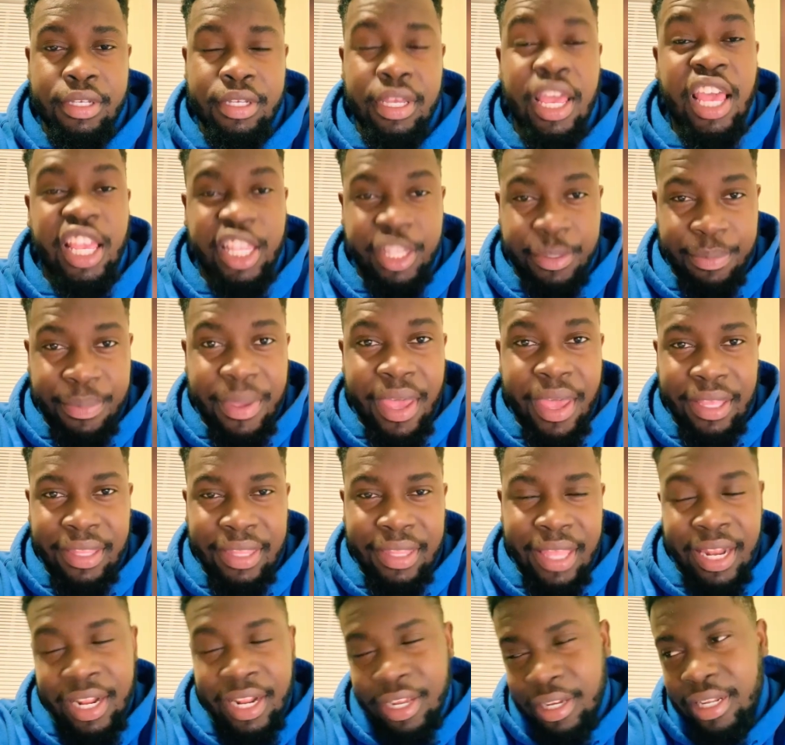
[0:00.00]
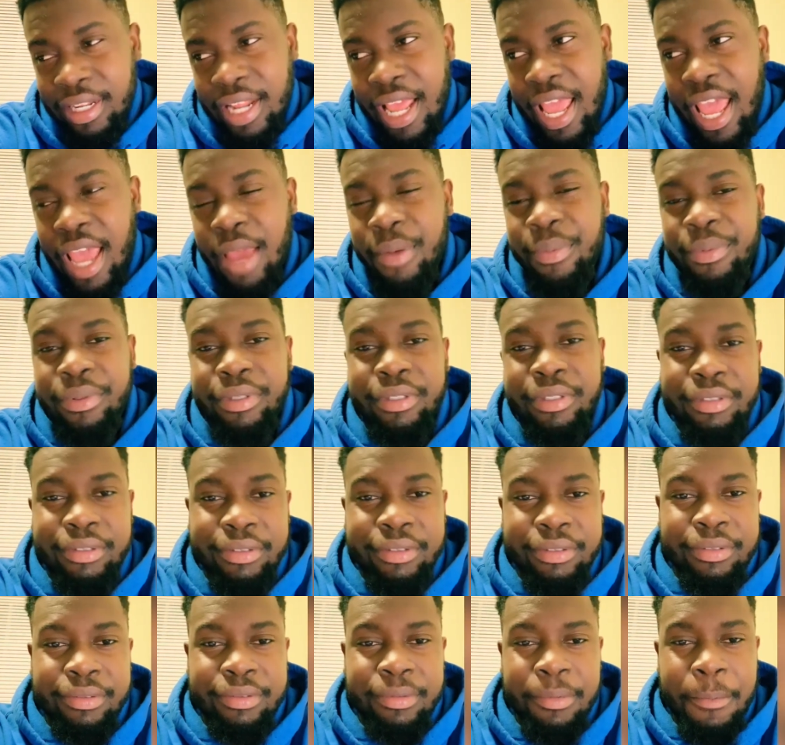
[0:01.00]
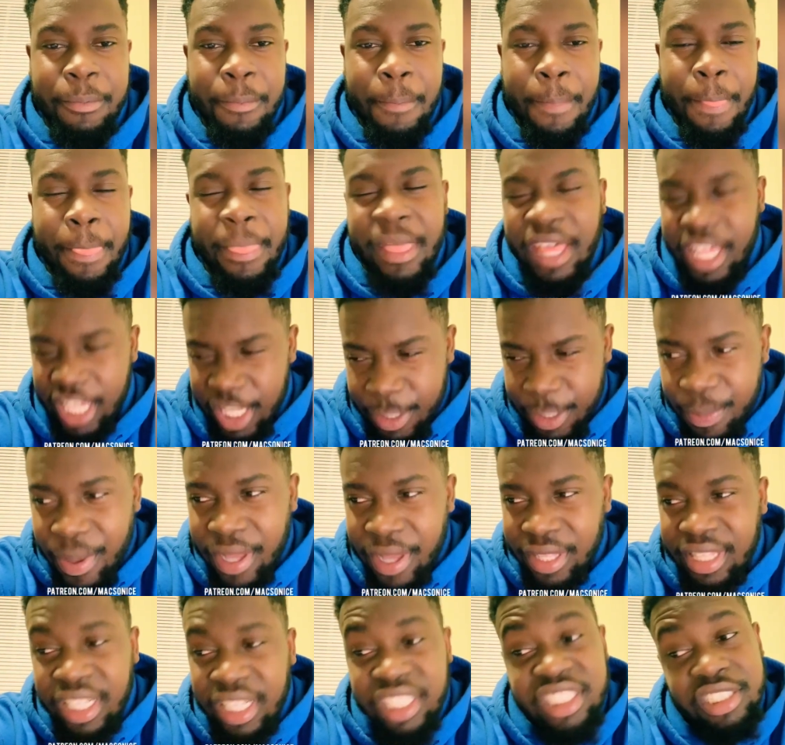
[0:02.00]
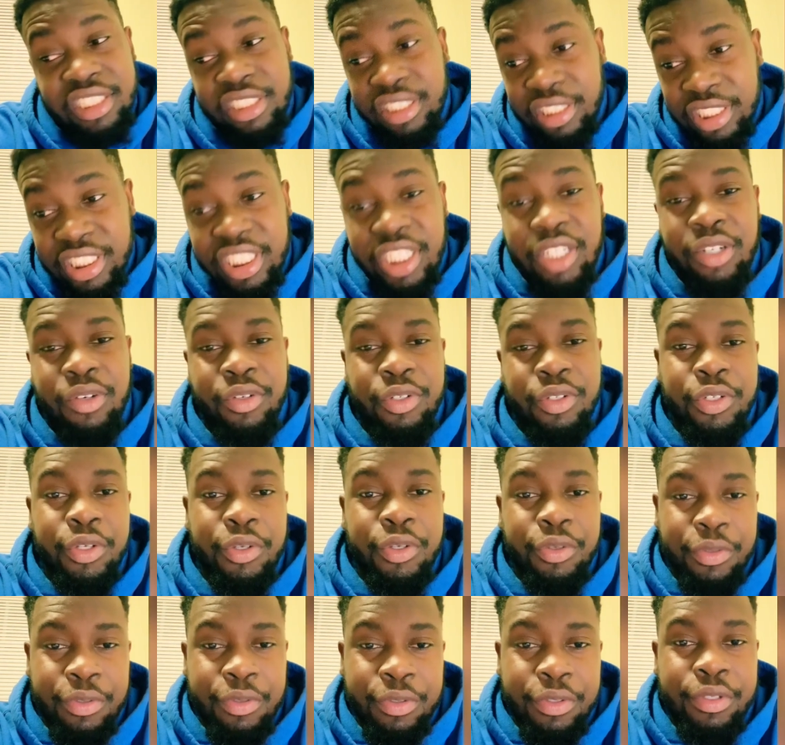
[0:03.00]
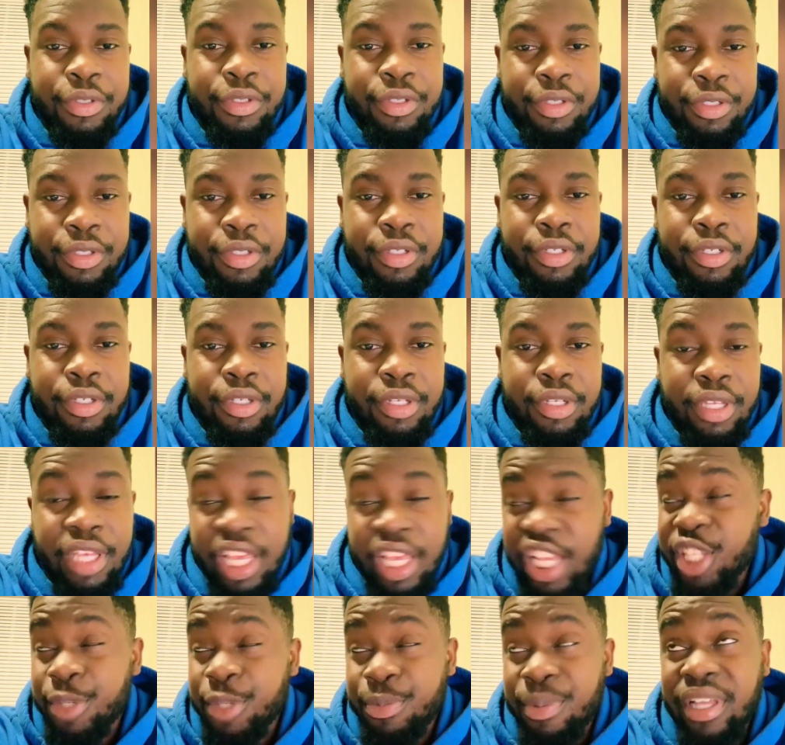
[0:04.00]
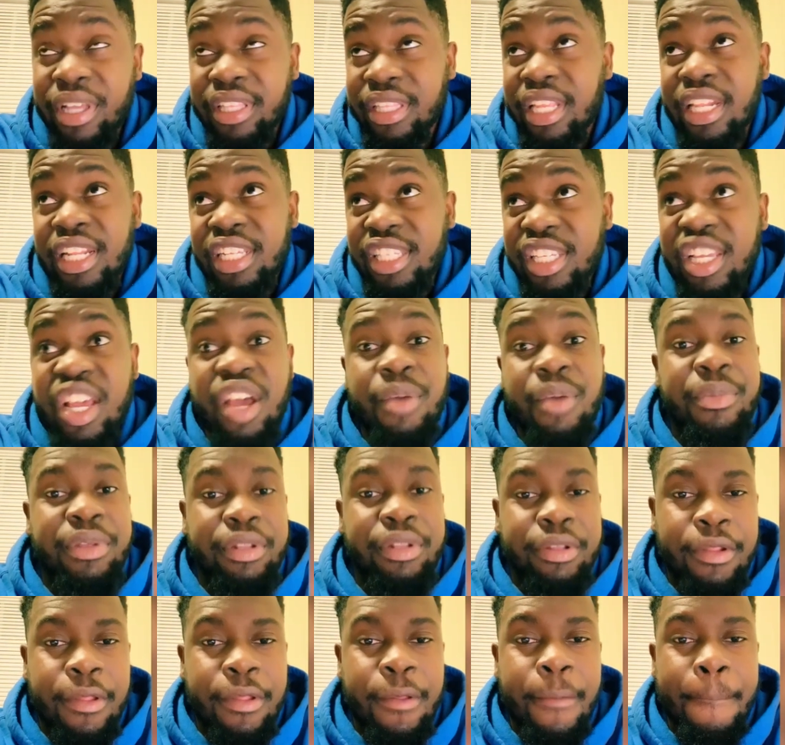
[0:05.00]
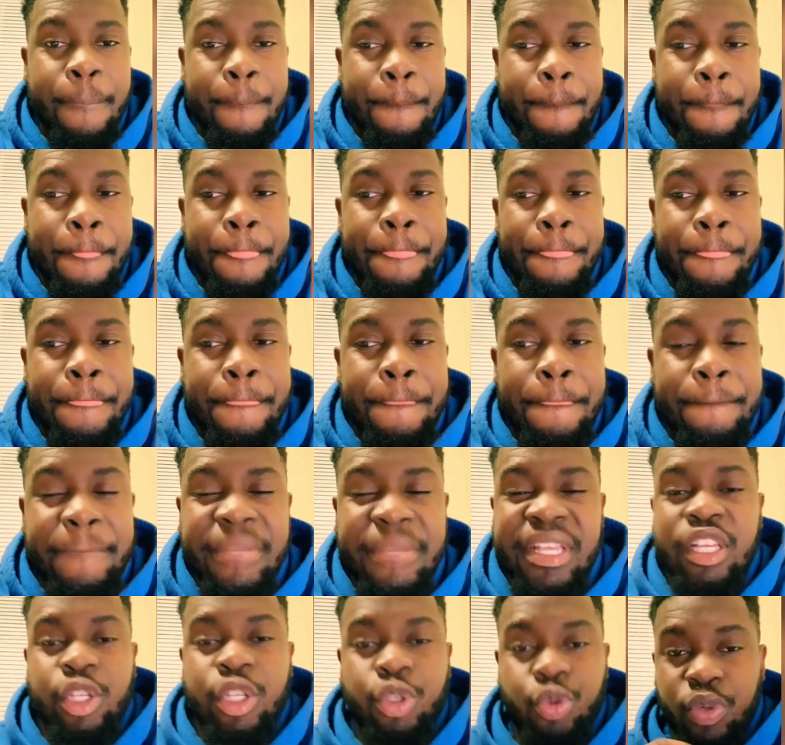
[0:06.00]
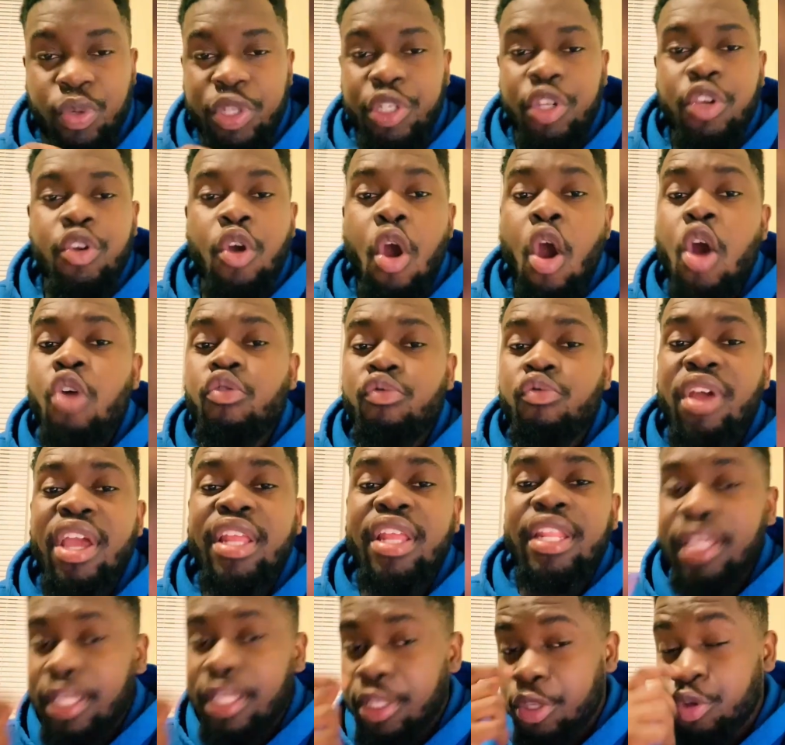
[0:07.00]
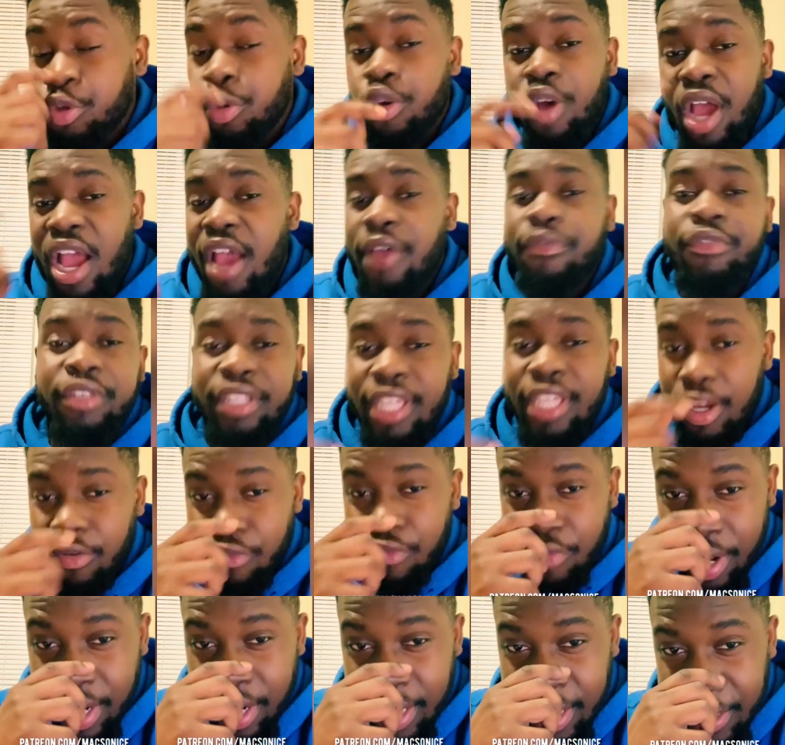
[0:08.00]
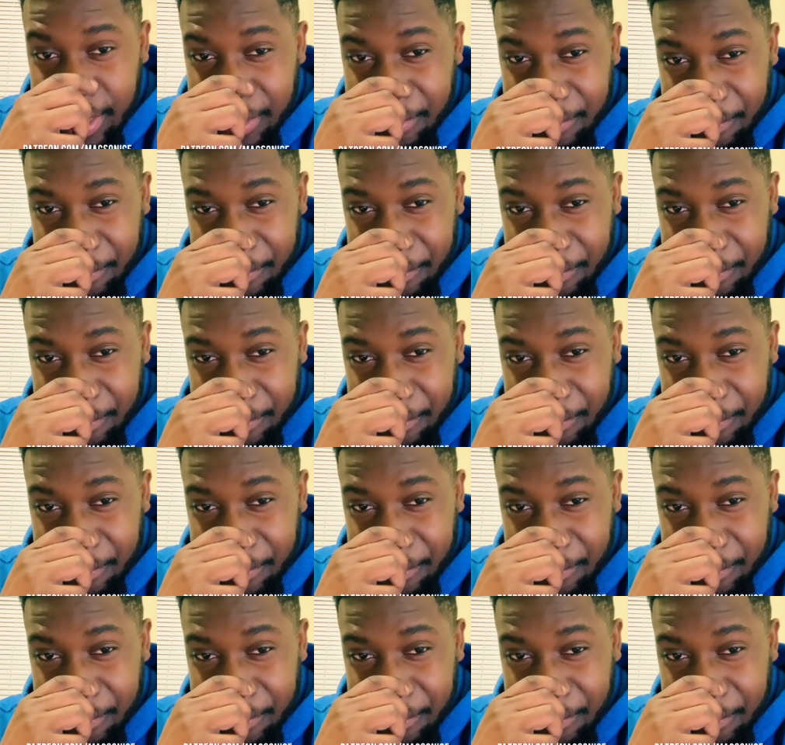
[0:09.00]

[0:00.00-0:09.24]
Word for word: Expect that it could happen. Expect that she could cheat on you. Expect that it's coming. Because when you are ready, you don't have to get ready.